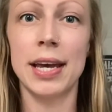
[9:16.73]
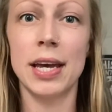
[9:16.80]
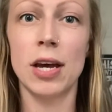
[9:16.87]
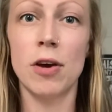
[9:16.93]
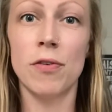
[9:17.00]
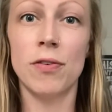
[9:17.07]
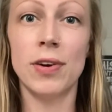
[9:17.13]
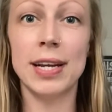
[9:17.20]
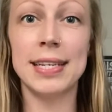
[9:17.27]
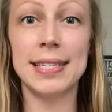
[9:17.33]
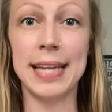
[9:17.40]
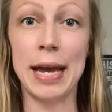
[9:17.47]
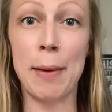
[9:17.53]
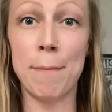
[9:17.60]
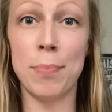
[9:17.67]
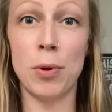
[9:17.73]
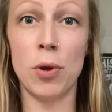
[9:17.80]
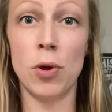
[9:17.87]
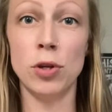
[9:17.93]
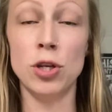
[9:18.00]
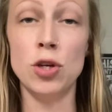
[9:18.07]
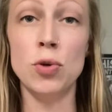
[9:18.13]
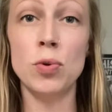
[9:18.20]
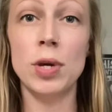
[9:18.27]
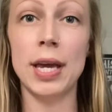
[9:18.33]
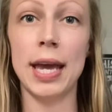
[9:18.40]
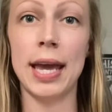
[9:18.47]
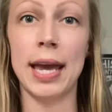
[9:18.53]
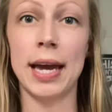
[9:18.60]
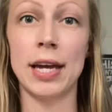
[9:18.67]
For example, you
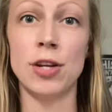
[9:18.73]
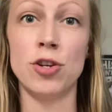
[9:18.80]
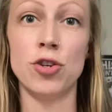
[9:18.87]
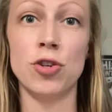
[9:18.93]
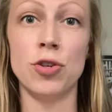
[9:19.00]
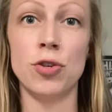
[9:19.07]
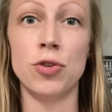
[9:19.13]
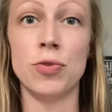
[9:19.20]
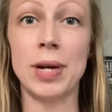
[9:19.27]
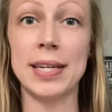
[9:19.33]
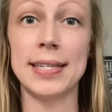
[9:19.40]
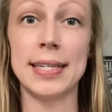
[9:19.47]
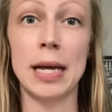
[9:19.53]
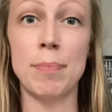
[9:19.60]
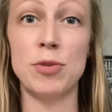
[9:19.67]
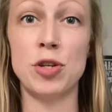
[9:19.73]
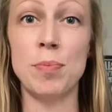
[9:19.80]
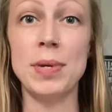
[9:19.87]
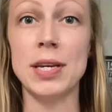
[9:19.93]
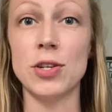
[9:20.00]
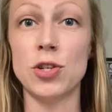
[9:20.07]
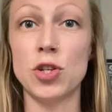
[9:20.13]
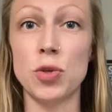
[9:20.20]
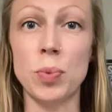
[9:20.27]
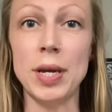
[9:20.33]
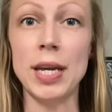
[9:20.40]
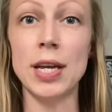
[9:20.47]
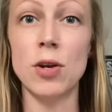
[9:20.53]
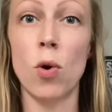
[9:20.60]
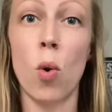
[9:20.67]
can dress it up to be a
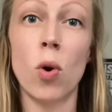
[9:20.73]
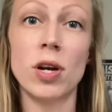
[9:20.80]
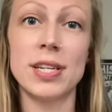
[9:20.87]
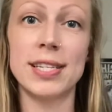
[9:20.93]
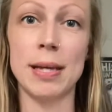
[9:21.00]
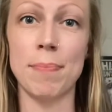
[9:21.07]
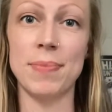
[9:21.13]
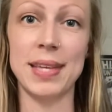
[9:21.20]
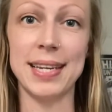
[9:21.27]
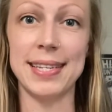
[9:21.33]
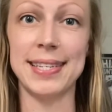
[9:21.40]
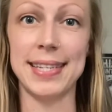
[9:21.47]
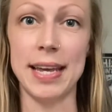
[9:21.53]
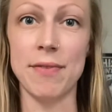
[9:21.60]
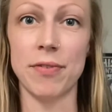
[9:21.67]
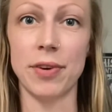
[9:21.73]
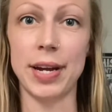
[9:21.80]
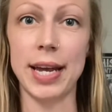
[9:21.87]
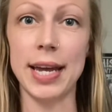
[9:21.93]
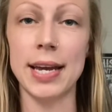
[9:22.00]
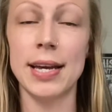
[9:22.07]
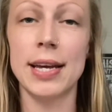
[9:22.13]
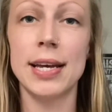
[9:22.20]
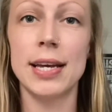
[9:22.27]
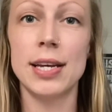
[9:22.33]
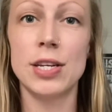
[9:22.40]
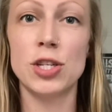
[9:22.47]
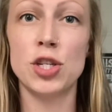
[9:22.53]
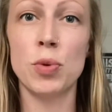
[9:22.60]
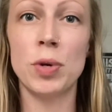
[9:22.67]
sweet or something savory.
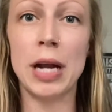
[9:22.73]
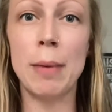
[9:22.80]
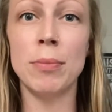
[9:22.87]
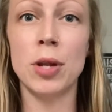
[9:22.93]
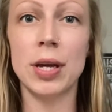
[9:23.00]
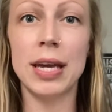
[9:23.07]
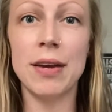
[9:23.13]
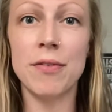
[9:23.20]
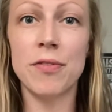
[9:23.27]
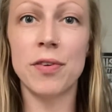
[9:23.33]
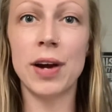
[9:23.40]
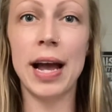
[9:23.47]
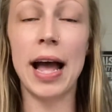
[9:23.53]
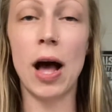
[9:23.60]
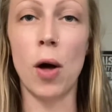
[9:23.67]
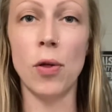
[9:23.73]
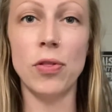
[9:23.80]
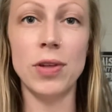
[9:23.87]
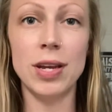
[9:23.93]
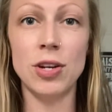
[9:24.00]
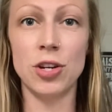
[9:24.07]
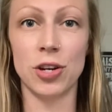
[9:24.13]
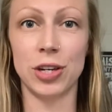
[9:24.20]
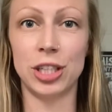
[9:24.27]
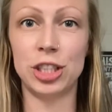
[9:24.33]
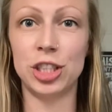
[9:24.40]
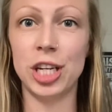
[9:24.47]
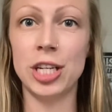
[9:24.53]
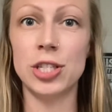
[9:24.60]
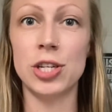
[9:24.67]
So when I'm looking for a healthy,
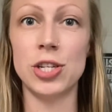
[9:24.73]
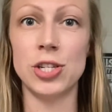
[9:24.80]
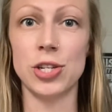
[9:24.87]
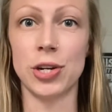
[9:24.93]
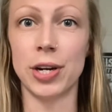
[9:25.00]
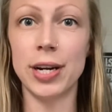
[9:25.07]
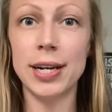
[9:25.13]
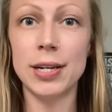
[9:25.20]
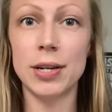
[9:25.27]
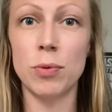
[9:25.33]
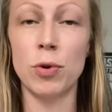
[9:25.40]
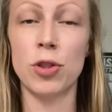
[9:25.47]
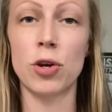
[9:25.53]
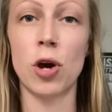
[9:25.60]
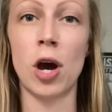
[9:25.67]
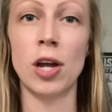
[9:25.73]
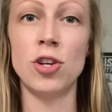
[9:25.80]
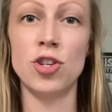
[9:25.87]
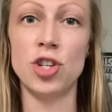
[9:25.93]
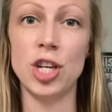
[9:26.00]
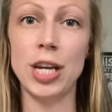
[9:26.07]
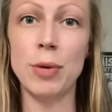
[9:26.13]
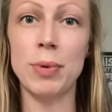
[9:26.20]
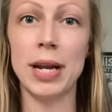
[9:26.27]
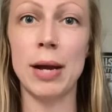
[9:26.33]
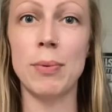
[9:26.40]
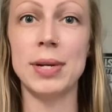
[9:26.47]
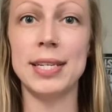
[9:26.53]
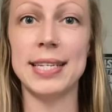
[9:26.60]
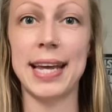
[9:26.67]
nourishing dessert with congee, what I
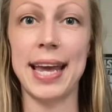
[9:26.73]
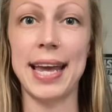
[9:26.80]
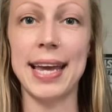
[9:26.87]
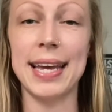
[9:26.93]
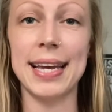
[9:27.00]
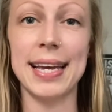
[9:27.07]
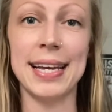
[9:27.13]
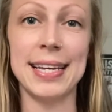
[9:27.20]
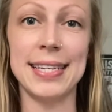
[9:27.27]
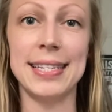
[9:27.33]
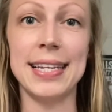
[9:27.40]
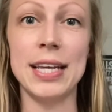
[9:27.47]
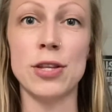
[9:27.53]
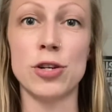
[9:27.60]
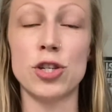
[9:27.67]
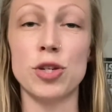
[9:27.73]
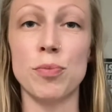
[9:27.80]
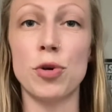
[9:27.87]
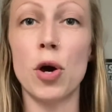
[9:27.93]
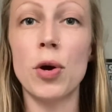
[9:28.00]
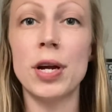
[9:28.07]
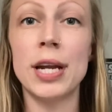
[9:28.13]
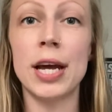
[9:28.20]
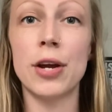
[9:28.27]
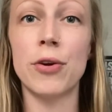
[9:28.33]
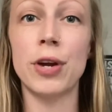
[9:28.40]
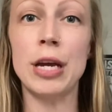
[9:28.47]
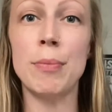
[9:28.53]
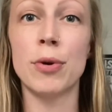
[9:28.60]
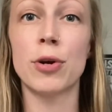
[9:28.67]
would take is either some coconut
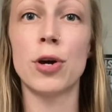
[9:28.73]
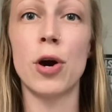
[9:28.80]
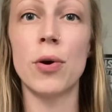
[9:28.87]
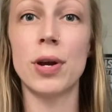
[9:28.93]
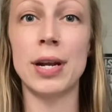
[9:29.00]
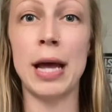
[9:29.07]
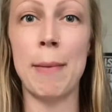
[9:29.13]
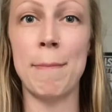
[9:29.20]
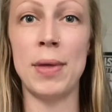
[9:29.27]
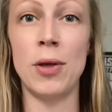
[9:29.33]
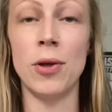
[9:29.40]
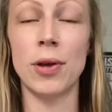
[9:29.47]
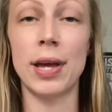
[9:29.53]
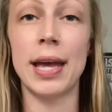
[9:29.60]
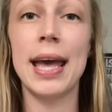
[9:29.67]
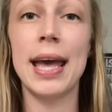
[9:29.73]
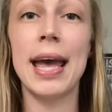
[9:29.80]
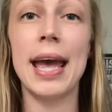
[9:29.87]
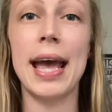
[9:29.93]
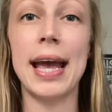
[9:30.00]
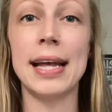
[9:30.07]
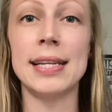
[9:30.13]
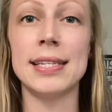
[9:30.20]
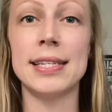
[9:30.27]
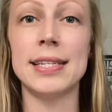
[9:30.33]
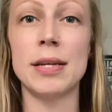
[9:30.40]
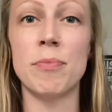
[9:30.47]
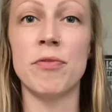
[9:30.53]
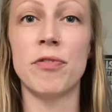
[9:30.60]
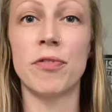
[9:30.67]
cream or coconut milk and
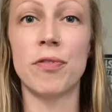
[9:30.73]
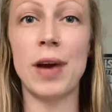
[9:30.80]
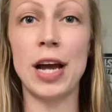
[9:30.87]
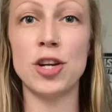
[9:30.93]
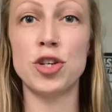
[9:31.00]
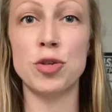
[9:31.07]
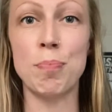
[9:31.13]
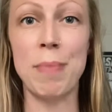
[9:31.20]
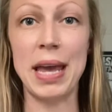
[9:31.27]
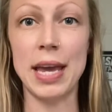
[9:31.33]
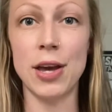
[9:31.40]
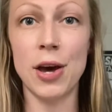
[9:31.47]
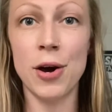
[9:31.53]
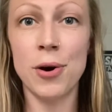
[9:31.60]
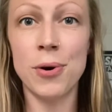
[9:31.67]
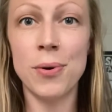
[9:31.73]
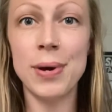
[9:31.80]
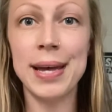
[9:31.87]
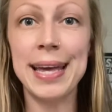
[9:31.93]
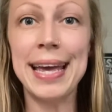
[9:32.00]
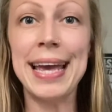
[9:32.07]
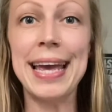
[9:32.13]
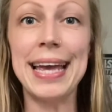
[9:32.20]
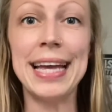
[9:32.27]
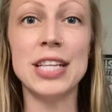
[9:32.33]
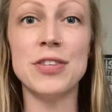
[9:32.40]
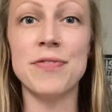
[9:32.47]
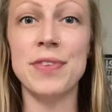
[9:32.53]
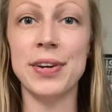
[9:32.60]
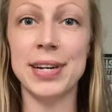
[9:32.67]
some fresh mango.
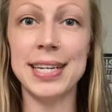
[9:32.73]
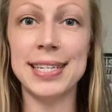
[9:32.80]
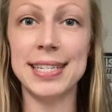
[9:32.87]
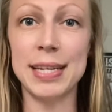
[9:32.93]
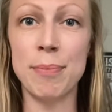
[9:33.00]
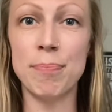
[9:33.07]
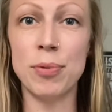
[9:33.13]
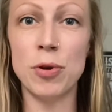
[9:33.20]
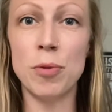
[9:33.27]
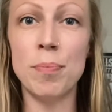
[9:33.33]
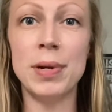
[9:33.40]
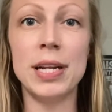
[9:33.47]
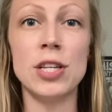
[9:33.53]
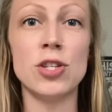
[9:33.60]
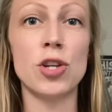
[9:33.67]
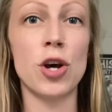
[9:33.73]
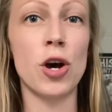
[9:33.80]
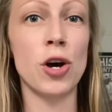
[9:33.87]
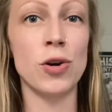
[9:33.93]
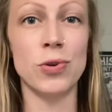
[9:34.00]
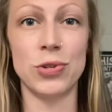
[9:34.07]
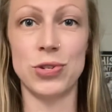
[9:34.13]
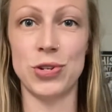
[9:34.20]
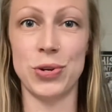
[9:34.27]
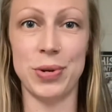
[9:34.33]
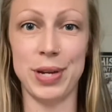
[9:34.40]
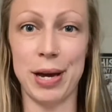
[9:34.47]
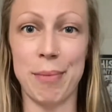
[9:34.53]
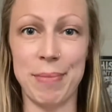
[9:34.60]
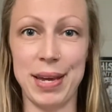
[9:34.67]
It's very simple, but it's oh so
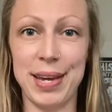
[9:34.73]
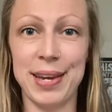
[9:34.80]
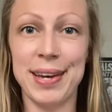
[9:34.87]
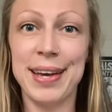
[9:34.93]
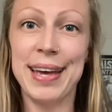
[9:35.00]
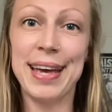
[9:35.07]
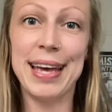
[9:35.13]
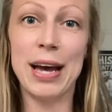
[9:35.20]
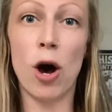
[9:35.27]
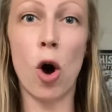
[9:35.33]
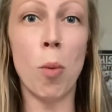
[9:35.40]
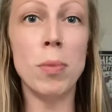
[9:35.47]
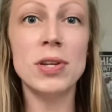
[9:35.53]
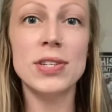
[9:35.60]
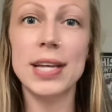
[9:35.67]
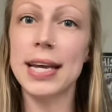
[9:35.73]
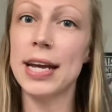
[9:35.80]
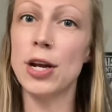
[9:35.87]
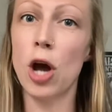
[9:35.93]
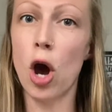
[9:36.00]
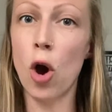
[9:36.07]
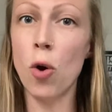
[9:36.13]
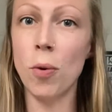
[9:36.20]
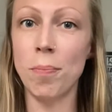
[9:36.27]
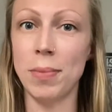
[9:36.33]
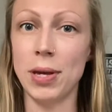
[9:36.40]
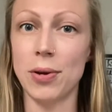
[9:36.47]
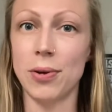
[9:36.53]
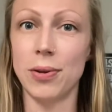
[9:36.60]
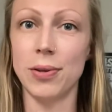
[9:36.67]
yummy. Almost like an
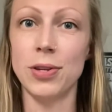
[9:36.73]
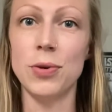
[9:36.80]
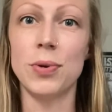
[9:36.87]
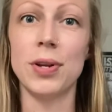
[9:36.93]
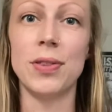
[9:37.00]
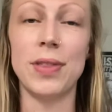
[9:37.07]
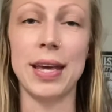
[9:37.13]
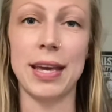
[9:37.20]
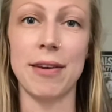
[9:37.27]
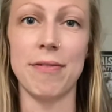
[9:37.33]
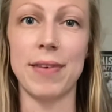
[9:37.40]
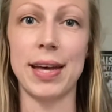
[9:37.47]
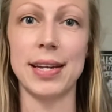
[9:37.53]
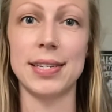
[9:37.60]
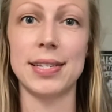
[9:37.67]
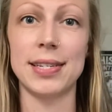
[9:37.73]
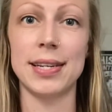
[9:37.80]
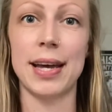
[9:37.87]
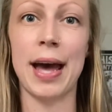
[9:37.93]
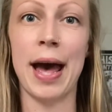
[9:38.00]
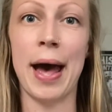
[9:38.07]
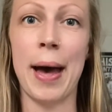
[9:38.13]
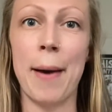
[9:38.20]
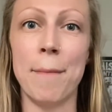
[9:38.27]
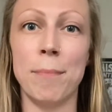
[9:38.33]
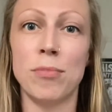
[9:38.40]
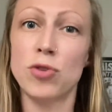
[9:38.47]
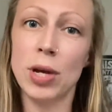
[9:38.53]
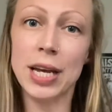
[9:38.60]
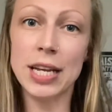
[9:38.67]
oatmeal, you could think of it.
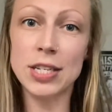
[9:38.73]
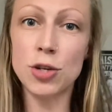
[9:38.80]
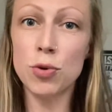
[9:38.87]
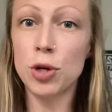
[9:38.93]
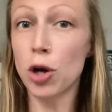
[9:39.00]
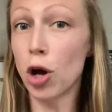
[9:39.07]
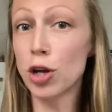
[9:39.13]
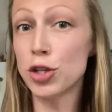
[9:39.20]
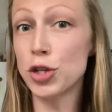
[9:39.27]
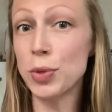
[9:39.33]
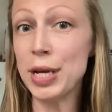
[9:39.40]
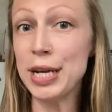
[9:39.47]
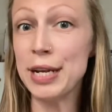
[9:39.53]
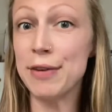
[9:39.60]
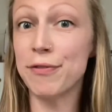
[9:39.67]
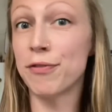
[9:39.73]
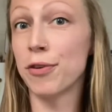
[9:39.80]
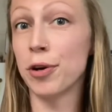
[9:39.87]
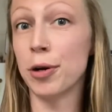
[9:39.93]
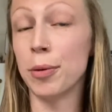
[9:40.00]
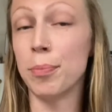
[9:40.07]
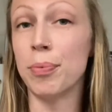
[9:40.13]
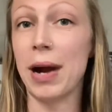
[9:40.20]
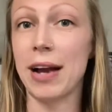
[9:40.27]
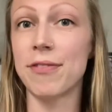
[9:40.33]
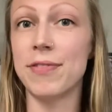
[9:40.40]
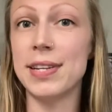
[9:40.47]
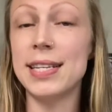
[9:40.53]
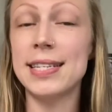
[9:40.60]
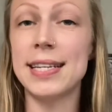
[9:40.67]
So I guess you could also eat it for
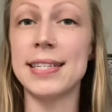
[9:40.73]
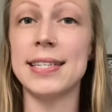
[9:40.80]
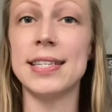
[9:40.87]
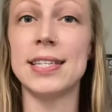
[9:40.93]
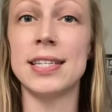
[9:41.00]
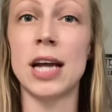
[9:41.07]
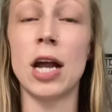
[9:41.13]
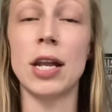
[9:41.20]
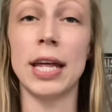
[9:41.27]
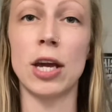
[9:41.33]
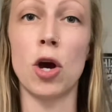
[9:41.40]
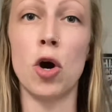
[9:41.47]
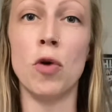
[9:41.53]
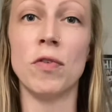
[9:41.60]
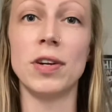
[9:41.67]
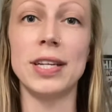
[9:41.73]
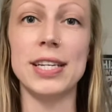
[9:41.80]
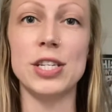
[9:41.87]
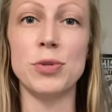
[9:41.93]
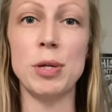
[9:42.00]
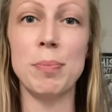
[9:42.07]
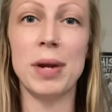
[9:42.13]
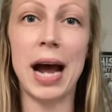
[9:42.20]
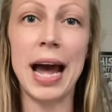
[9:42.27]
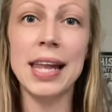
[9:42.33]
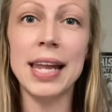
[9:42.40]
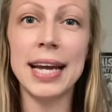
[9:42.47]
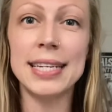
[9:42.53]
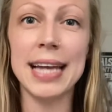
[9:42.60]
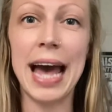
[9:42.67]
breakfast since it's not like overly sweet, but I
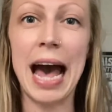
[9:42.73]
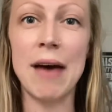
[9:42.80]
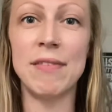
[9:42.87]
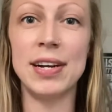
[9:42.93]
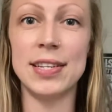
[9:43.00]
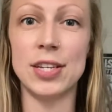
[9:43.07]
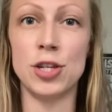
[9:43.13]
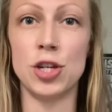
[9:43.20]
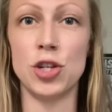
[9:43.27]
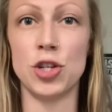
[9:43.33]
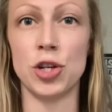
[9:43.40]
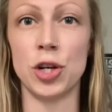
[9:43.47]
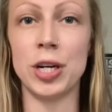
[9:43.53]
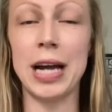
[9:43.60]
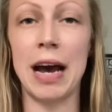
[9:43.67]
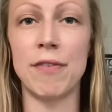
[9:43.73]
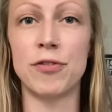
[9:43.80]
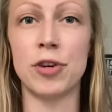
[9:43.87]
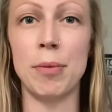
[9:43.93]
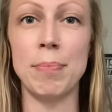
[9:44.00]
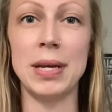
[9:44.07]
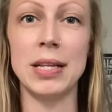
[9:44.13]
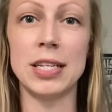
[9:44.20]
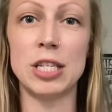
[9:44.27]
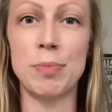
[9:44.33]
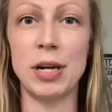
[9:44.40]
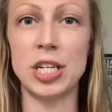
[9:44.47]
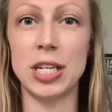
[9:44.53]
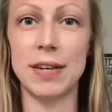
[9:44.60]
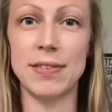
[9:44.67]
like to have it as a dessert after a meal,
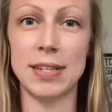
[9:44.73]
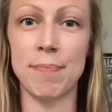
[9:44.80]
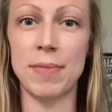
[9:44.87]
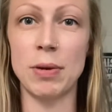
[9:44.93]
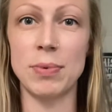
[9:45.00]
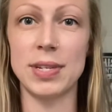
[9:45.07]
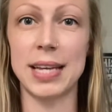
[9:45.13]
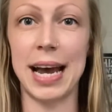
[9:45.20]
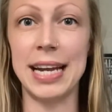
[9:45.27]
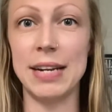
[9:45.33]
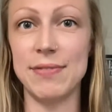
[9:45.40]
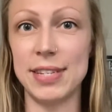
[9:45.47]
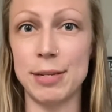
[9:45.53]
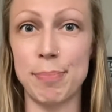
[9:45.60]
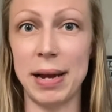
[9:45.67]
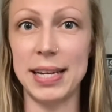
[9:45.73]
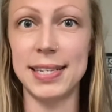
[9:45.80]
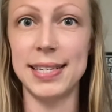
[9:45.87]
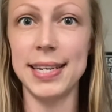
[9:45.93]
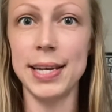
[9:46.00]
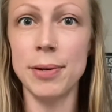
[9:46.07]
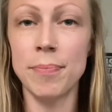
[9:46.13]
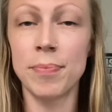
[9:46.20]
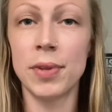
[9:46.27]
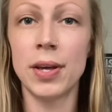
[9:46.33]
especially if something was kind of spicy.